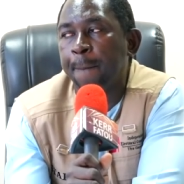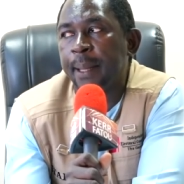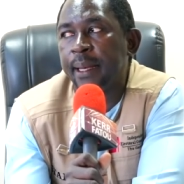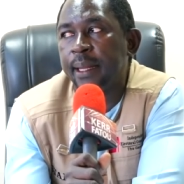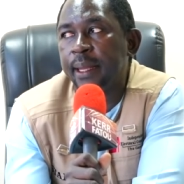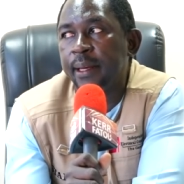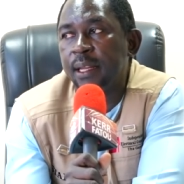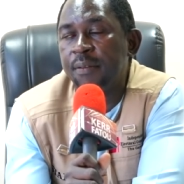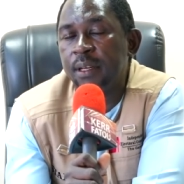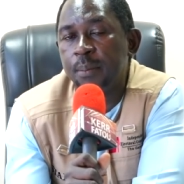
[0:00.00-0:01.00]
And again,
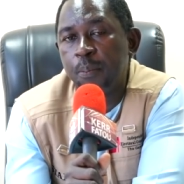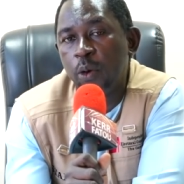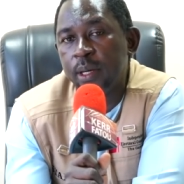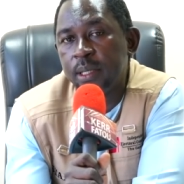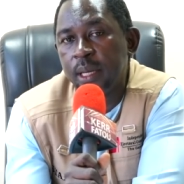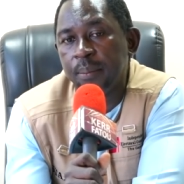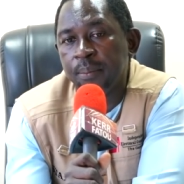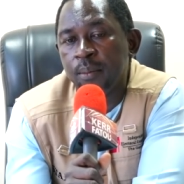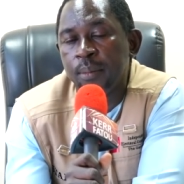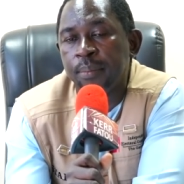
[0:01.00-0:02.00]
even the polling team,
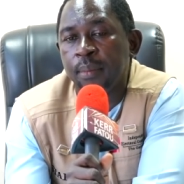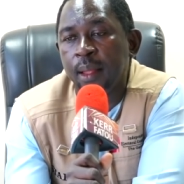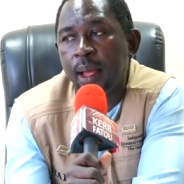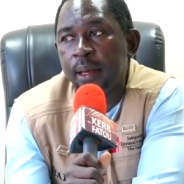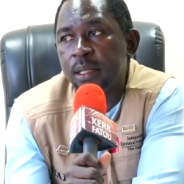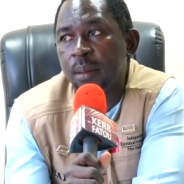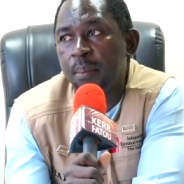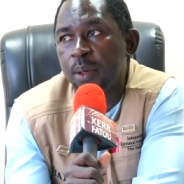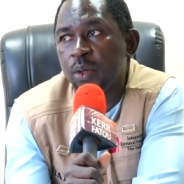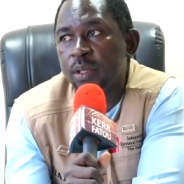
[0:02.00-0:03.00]
the same
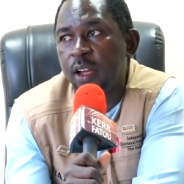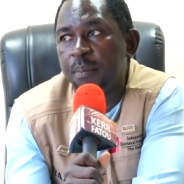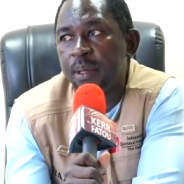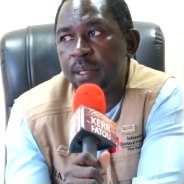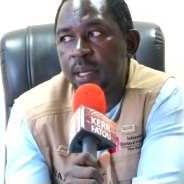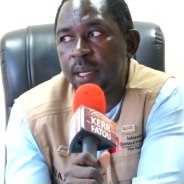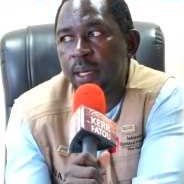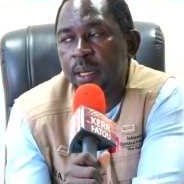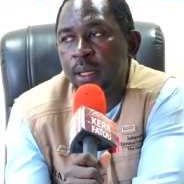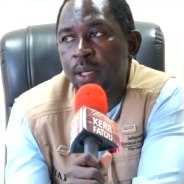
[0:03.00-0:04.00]
measures have been
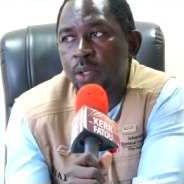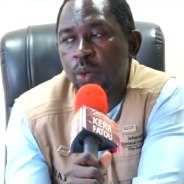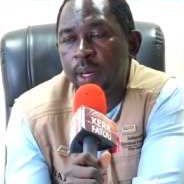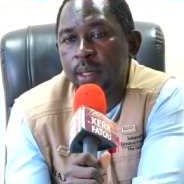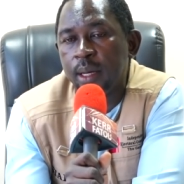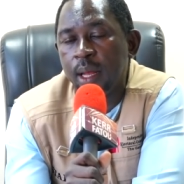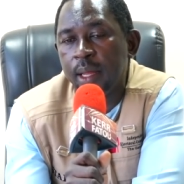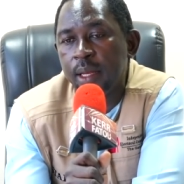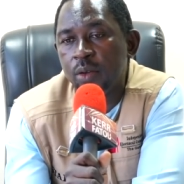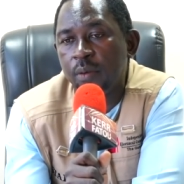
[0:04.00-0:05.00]
taken, so that
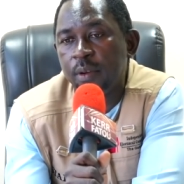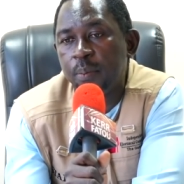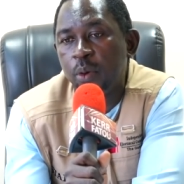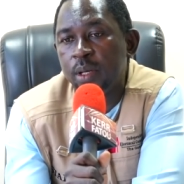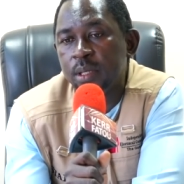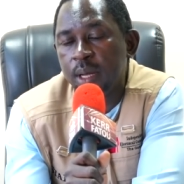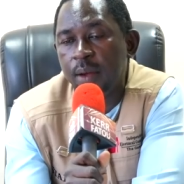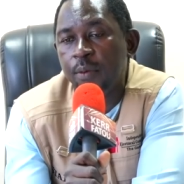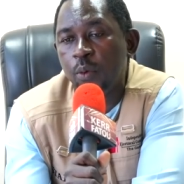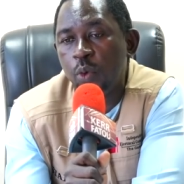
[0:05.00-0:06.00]
each of the polling
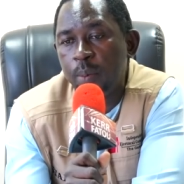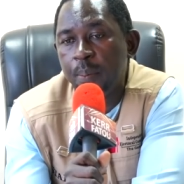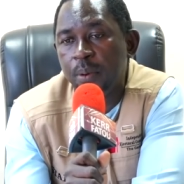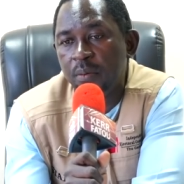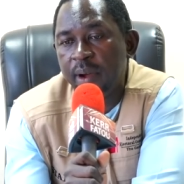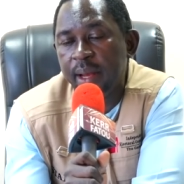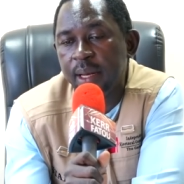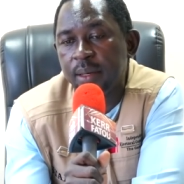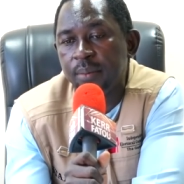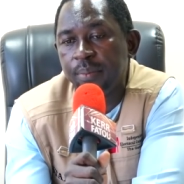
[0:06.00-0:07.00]
staff will be
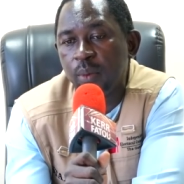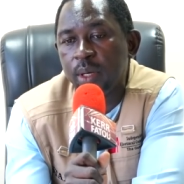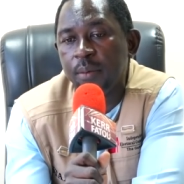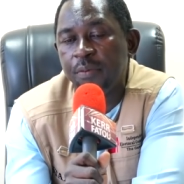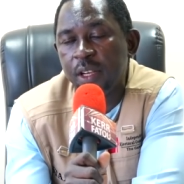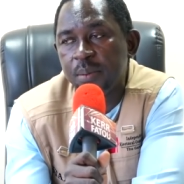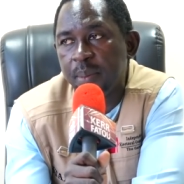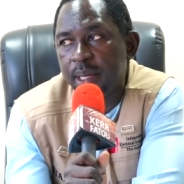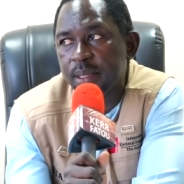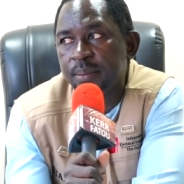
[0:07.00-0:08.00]
provided with a face
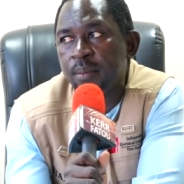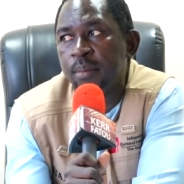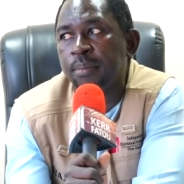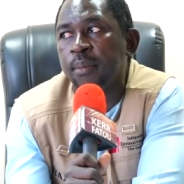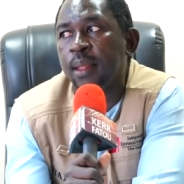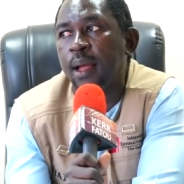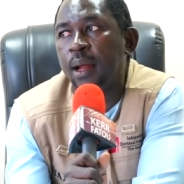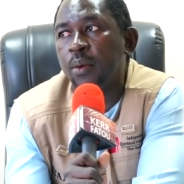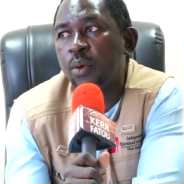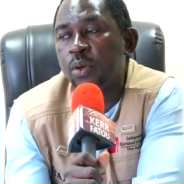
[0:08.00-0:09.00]
mask,
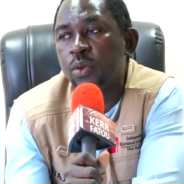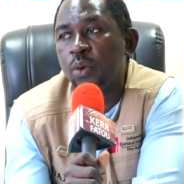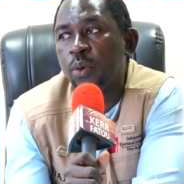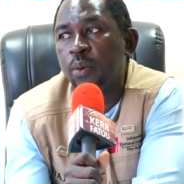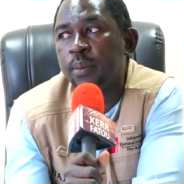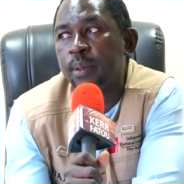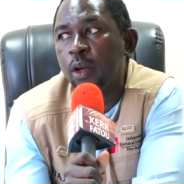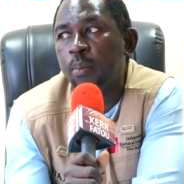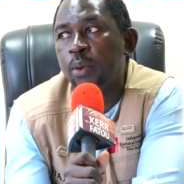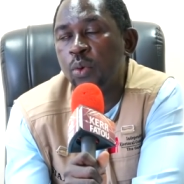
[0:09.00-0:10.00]
and also they
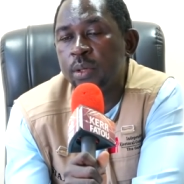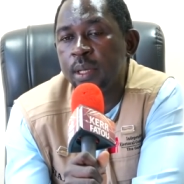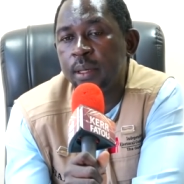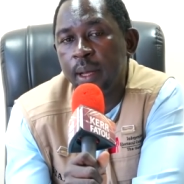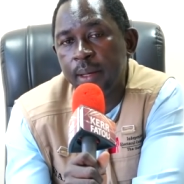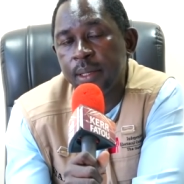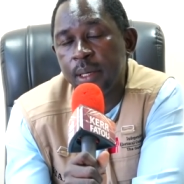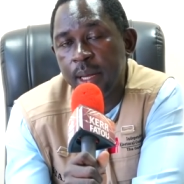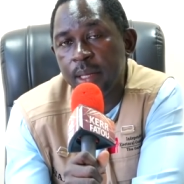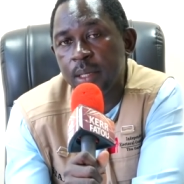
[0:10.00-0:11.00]
will be using the hand
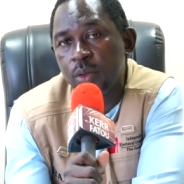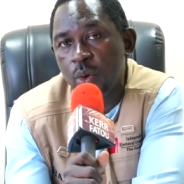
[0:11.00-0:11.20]
sanitizers